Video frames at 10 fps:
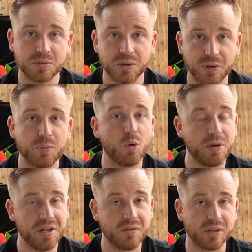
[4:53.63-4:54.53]
So there will
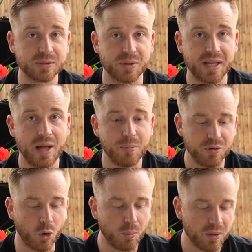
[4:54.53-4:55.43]
be a difference with that, but
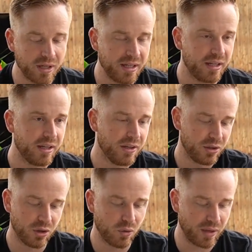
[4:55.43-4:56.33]
normally
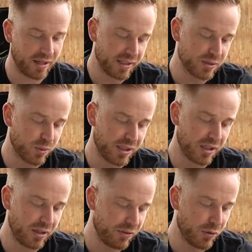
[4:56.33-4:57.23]
you know, like this one
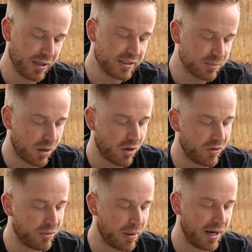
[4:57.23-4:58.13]
here, even though it is smaller
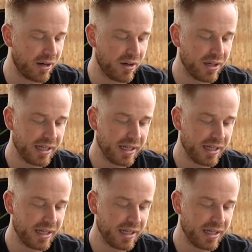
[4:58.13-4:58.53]
than Meyer,